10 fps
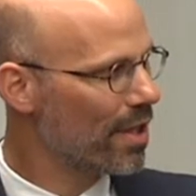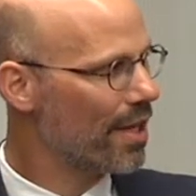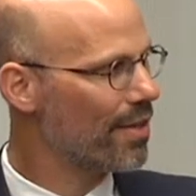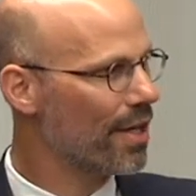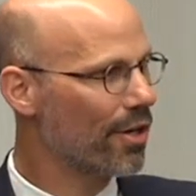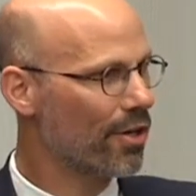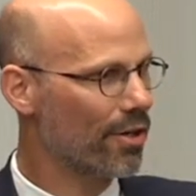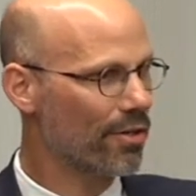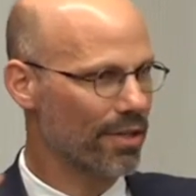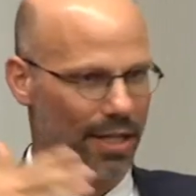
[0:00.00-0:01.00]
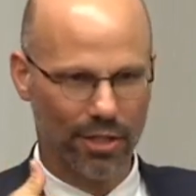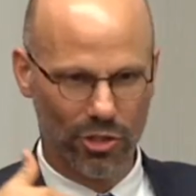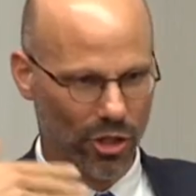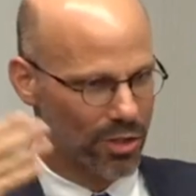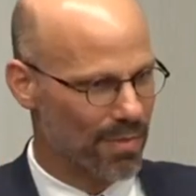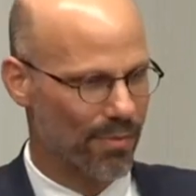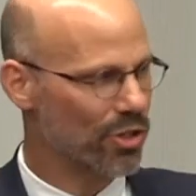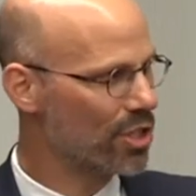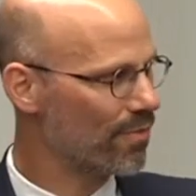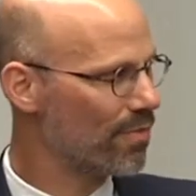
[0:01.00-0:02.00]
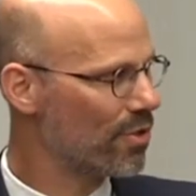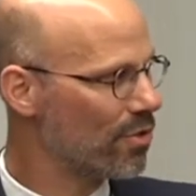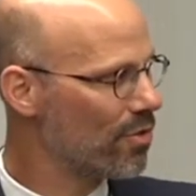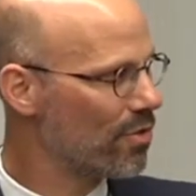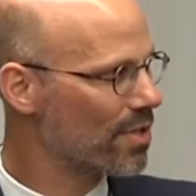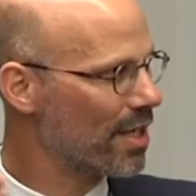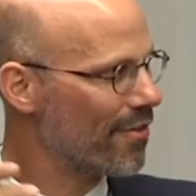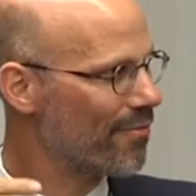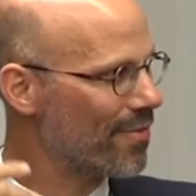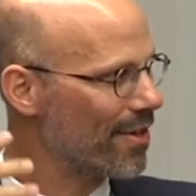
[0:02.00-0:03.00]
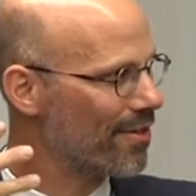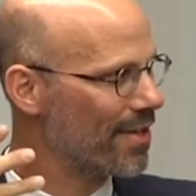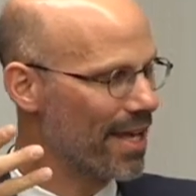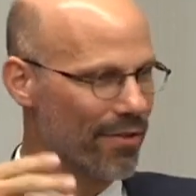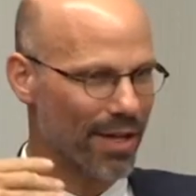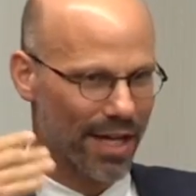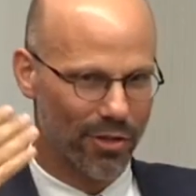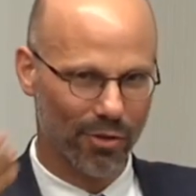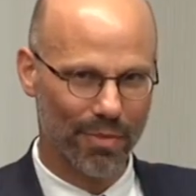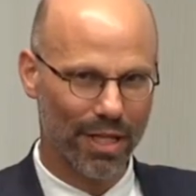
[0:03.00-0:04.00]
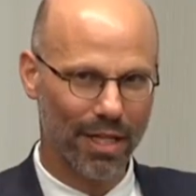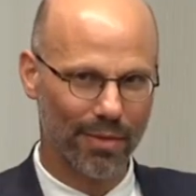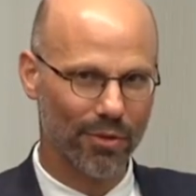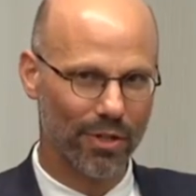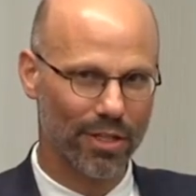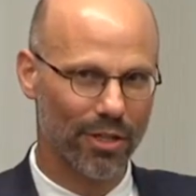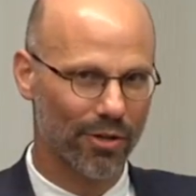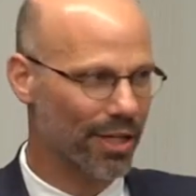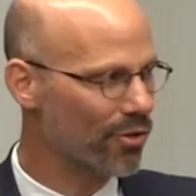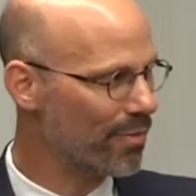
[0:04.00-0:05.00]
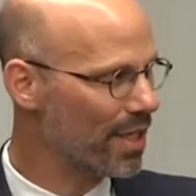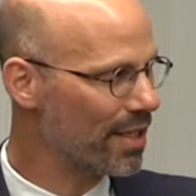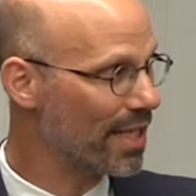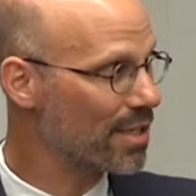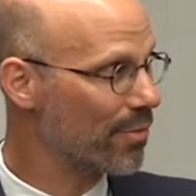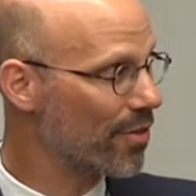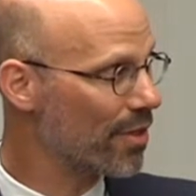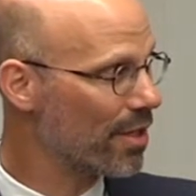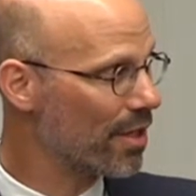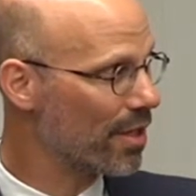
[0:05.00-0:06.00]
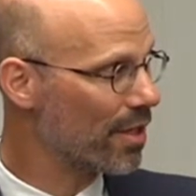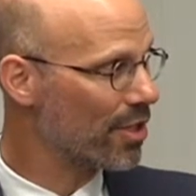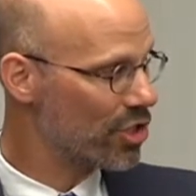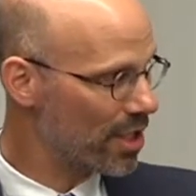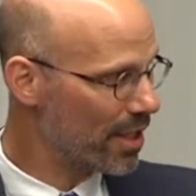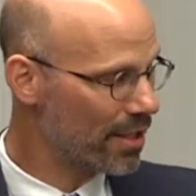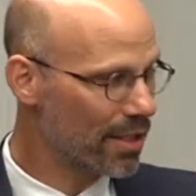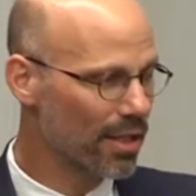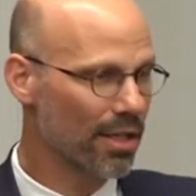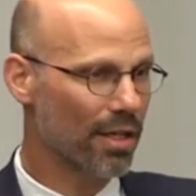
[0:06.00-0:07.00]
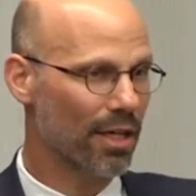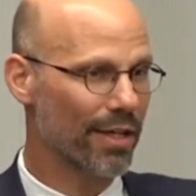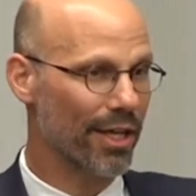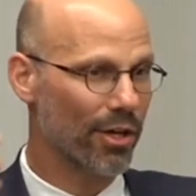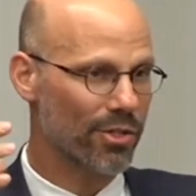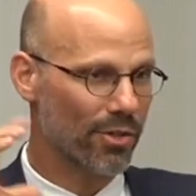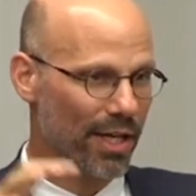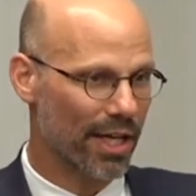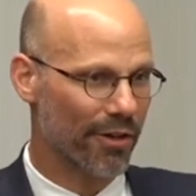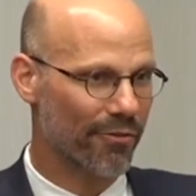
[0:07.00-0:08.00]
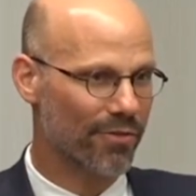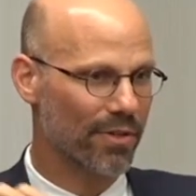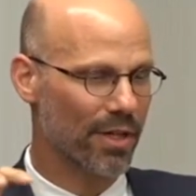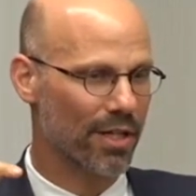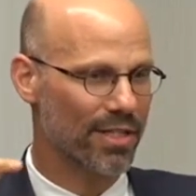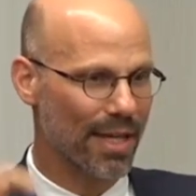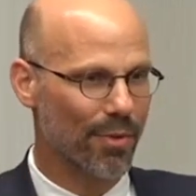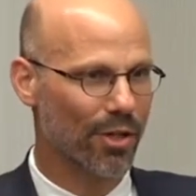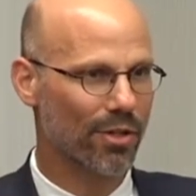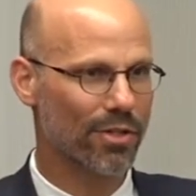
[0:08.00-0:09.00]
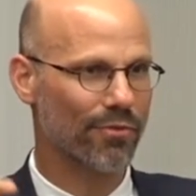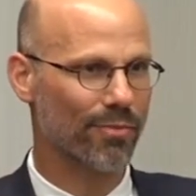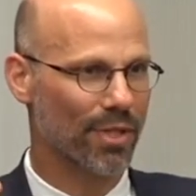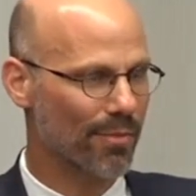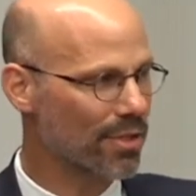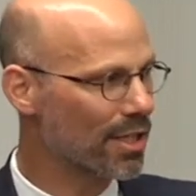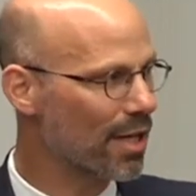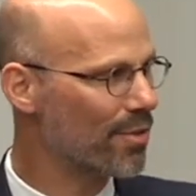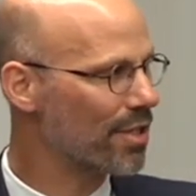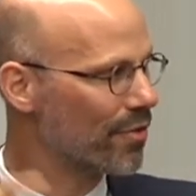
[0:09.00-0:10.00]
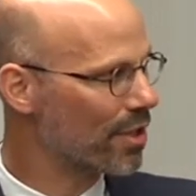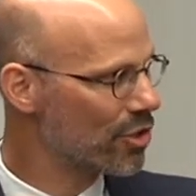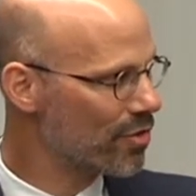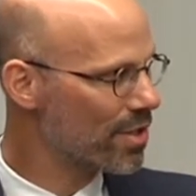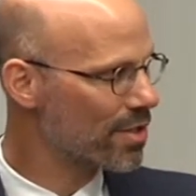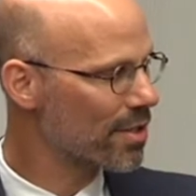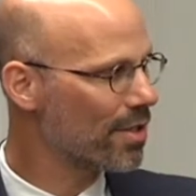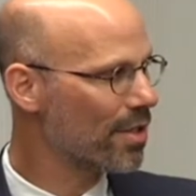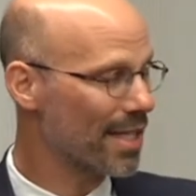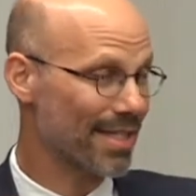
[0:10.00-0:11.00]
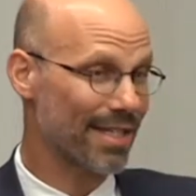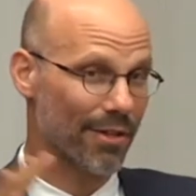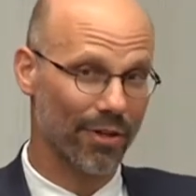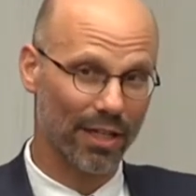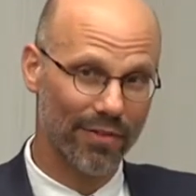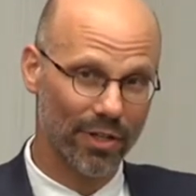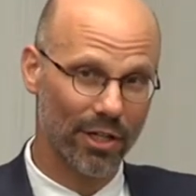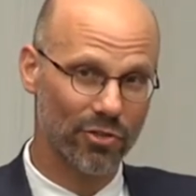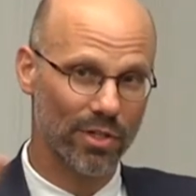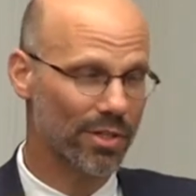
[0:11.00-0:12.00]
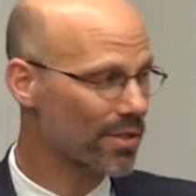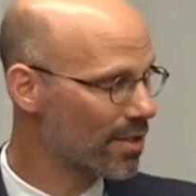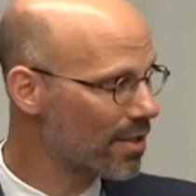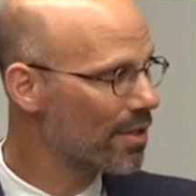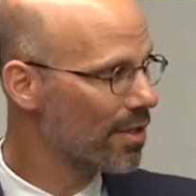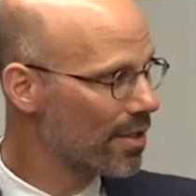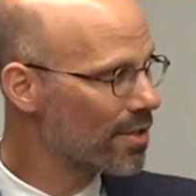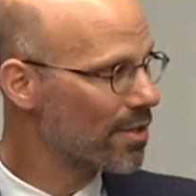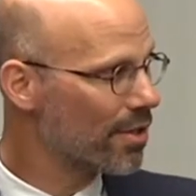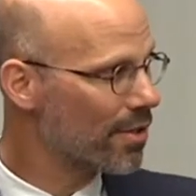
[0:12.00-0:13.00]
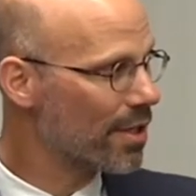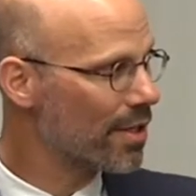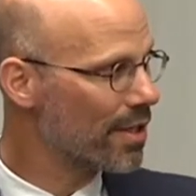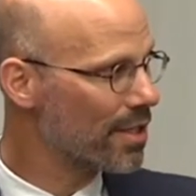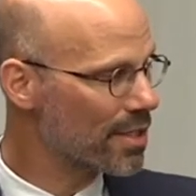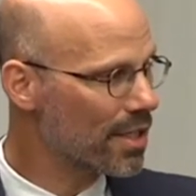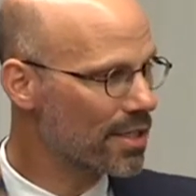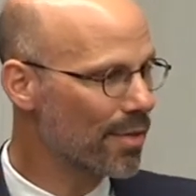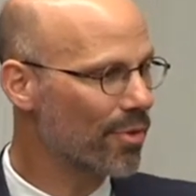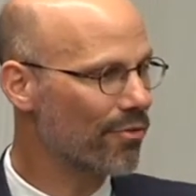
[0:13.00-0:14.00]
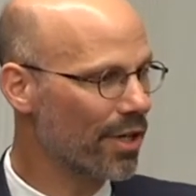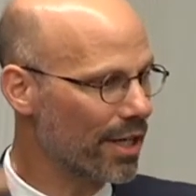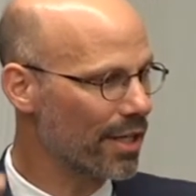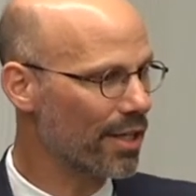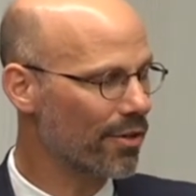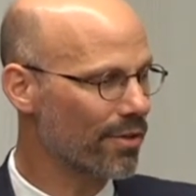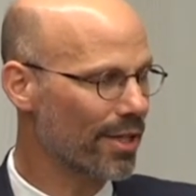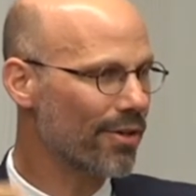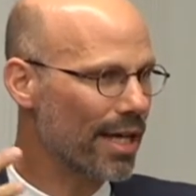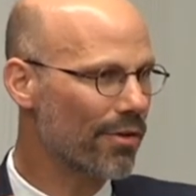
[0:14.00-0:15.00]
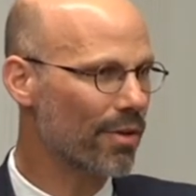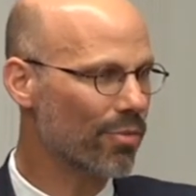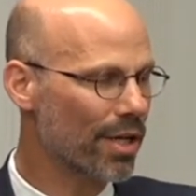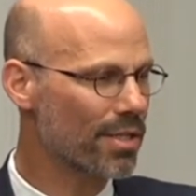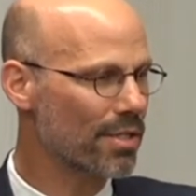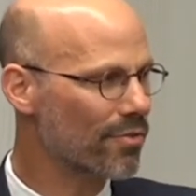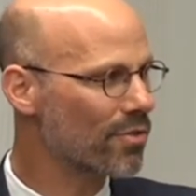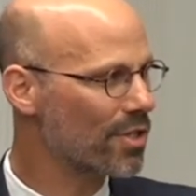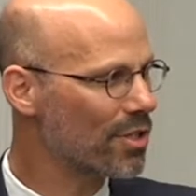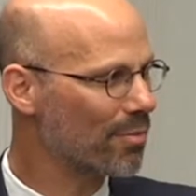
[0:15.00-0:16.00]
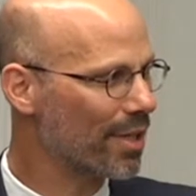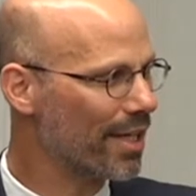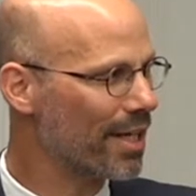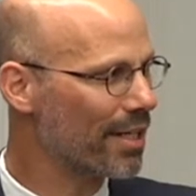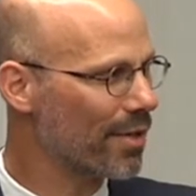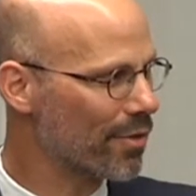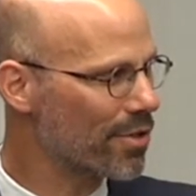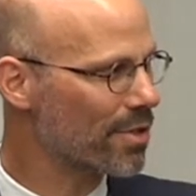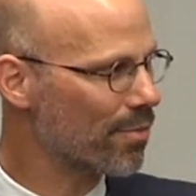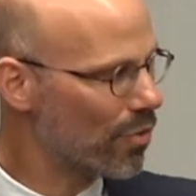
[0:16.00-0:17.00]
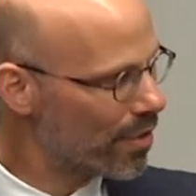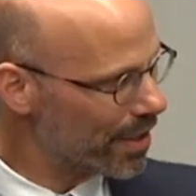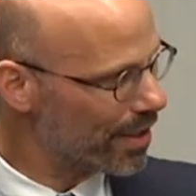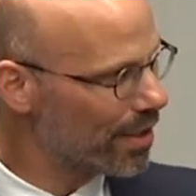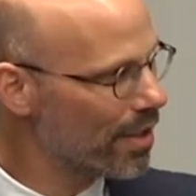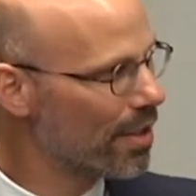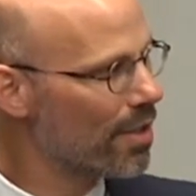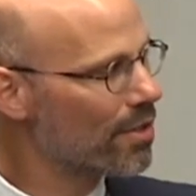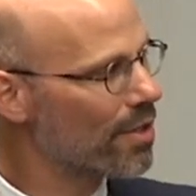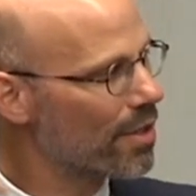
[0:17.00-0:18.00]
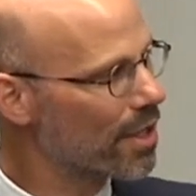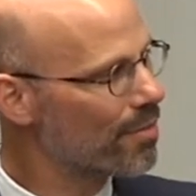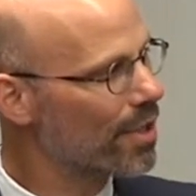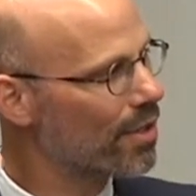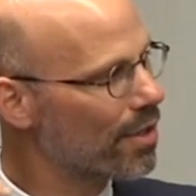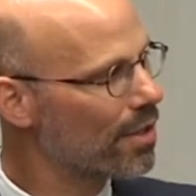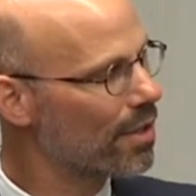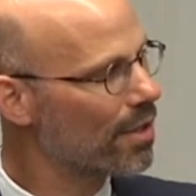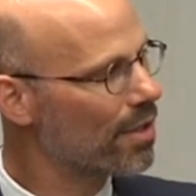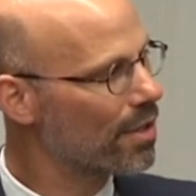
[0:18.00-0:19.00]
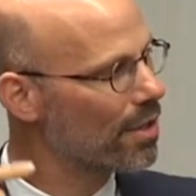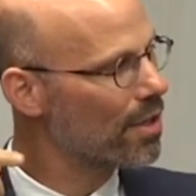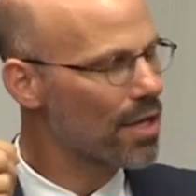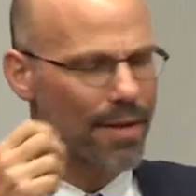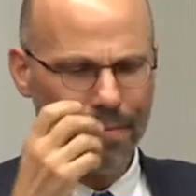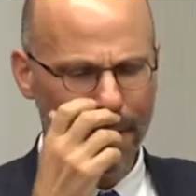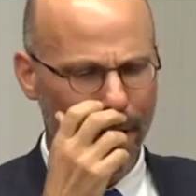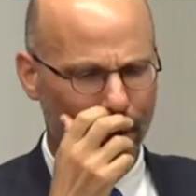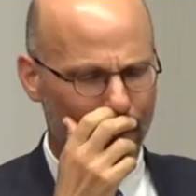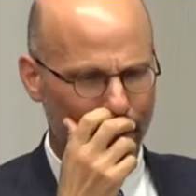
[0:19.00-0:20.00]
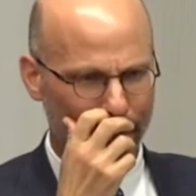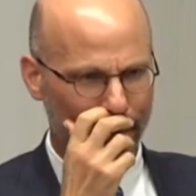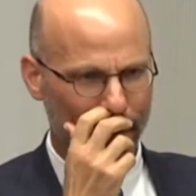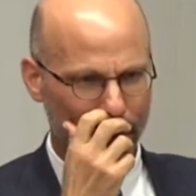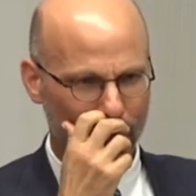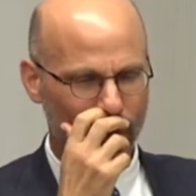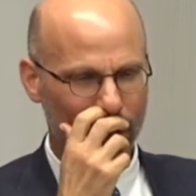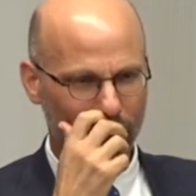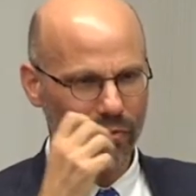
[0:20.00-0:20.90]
and they're, they charge membership dues. They have, they have an annual meeting. I'm going to their annual meeting next month in, uh, in Chile. Uh, they also have uh, seminars from time to time in different countries. As I said, they're in 11 countries. fantastic. So uh, it's it's up and running, and they're they're now in a process of strategic planning that we're supporting. And do you to think about, to write checks to, uh, to no, Red America? No, we don't